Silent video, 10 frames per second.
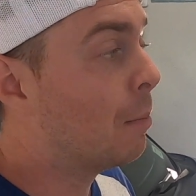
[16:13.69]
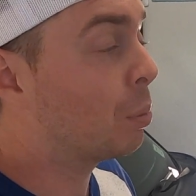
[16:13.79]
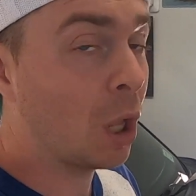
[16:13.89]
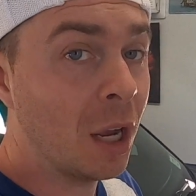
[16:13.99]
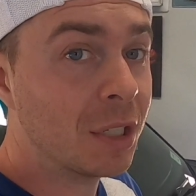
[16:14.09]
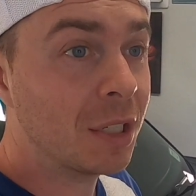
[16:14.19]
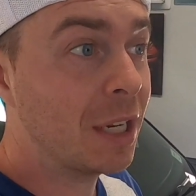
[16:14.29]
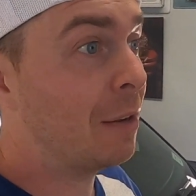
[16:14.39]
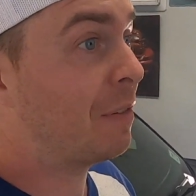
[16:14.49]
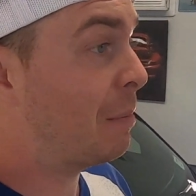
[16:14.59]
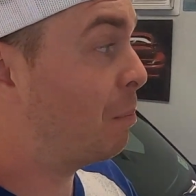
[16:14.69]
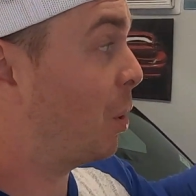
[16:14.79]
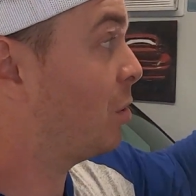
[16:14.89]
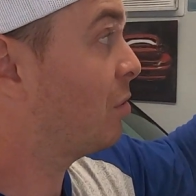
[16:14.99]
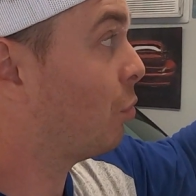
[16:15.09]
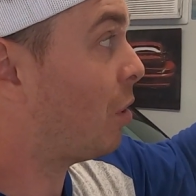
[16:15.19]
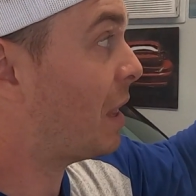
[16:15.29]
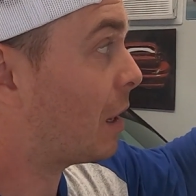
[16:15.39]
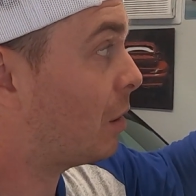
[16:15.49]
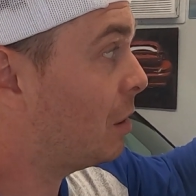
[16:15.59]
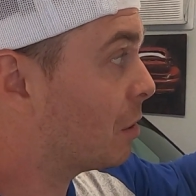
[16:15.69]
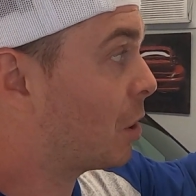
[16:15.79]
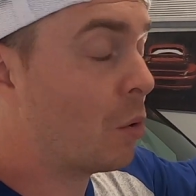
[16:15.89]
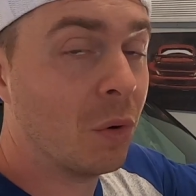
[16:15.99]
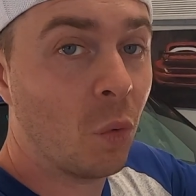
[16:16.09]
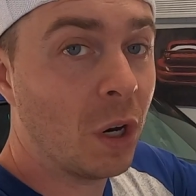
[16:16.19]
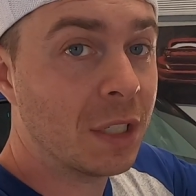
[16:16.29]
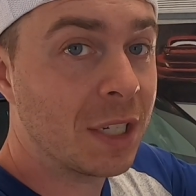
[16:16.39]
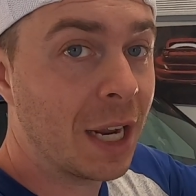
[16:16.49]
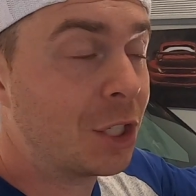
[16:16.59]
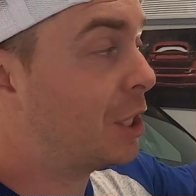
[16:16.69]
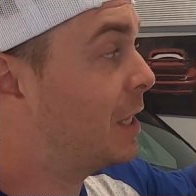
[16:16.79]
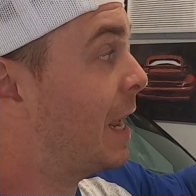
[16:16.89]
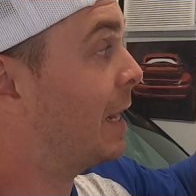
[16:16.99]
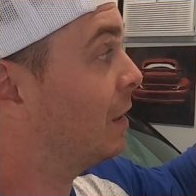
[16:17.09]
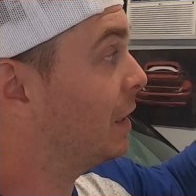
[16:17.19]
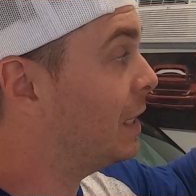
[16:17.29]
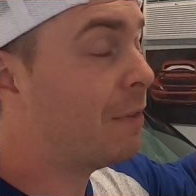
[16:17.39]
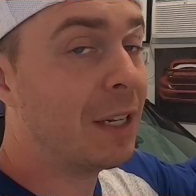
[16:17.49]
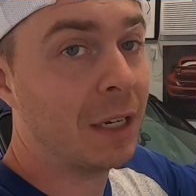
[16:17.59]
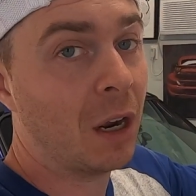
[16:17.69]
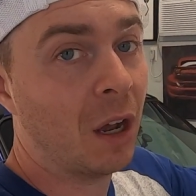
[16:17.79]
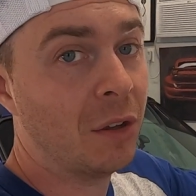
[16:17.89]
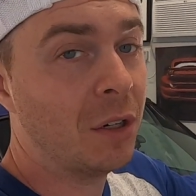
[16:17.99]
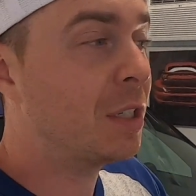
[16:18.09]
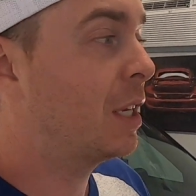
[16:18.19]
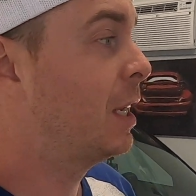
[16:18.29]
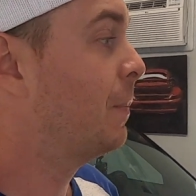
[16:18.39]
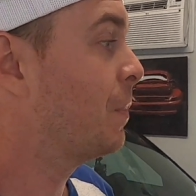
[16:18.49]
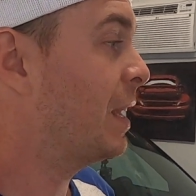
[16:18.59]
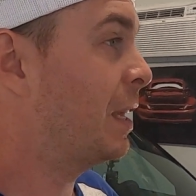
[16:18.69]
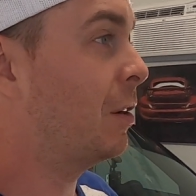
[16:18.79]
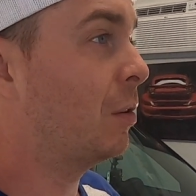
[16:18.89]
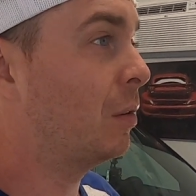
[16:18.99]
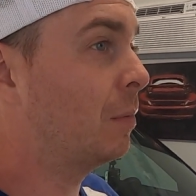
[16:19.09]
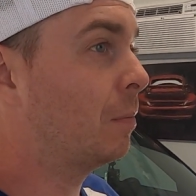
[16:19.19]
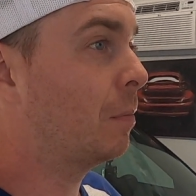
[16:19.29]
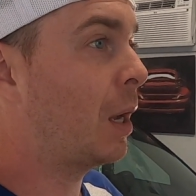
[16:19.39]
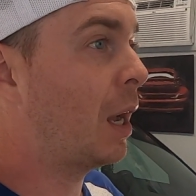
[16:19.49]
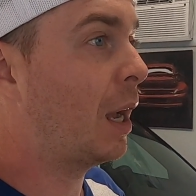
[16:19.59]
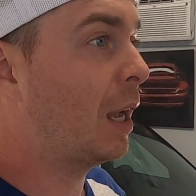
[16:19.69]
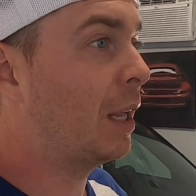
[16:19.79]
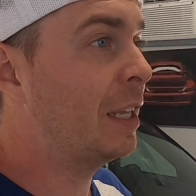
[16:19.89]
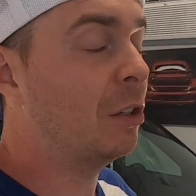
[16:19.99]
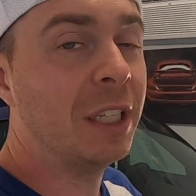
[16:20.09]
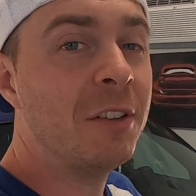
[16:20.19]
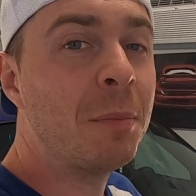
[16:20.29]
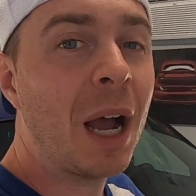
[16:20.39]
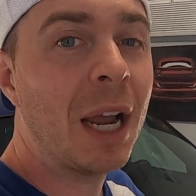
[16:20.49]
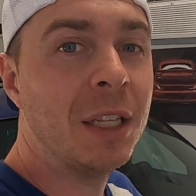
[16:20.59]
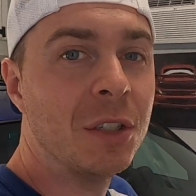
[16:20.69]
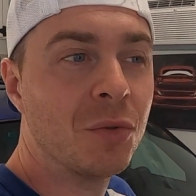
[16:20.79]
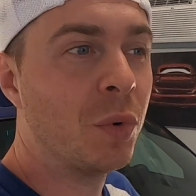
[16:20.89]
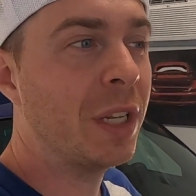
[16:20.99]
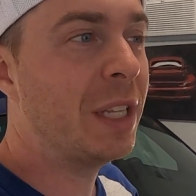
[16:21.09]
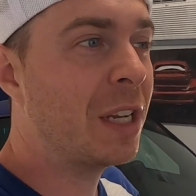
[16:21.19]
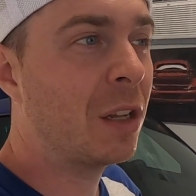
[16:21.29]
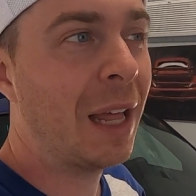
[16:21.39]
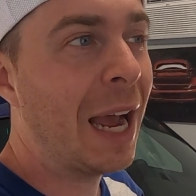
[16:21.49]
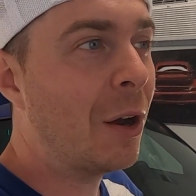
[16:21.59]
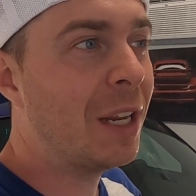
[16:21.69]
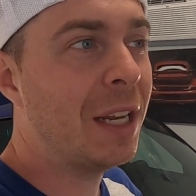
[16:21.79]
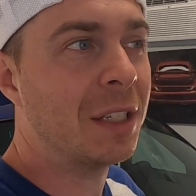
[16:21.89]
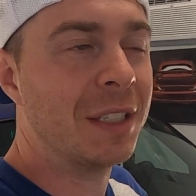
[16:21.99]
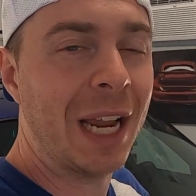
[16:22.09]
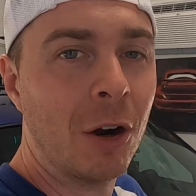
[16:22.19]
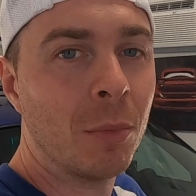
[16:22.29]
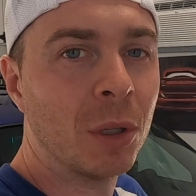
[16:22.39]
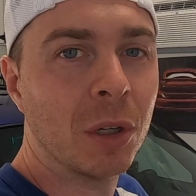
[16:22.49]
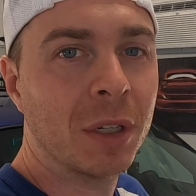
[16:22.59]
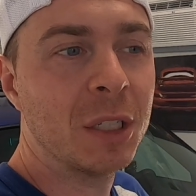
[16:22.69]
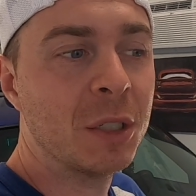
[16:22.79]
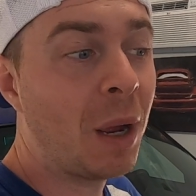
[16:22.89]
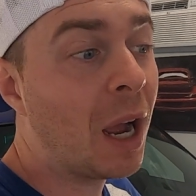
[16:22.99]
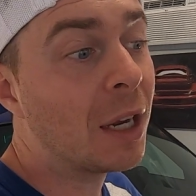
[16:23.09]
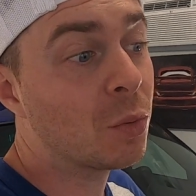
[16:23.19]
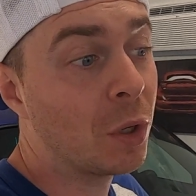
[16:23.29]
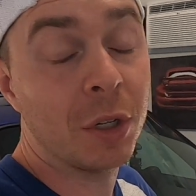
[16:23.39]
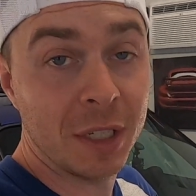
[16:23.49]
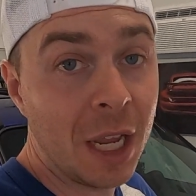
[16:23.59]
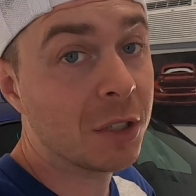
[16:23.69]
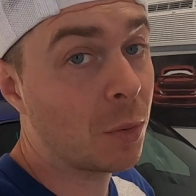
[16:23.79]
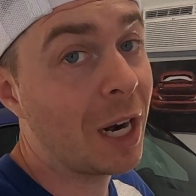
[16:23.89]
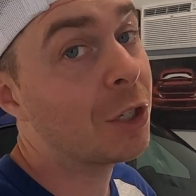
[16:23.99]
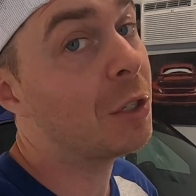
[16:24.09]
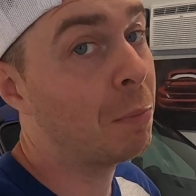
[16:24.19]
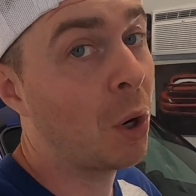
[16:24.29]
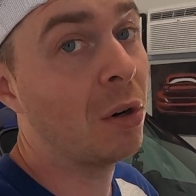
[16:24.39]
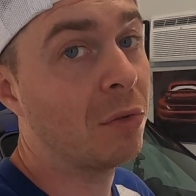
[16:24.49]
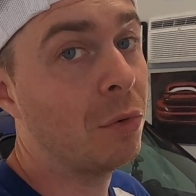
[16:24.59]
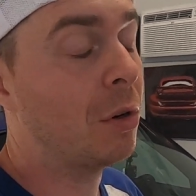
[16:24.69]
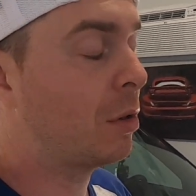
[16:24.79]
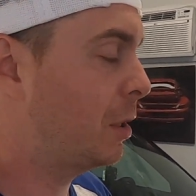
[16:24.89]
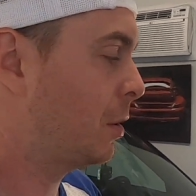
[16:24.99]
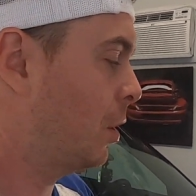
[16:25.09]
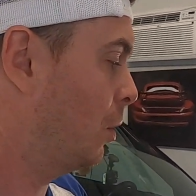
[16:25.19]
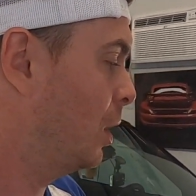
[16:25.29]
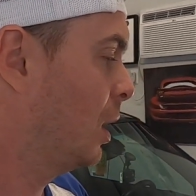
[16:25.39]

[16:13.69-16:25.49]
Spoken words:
Plus, if I burn through all that clear coat in one section and leave it in others, it'll leave behind these really cloudy and terrible looking spots where you can tell someone actually burned through your clear coat.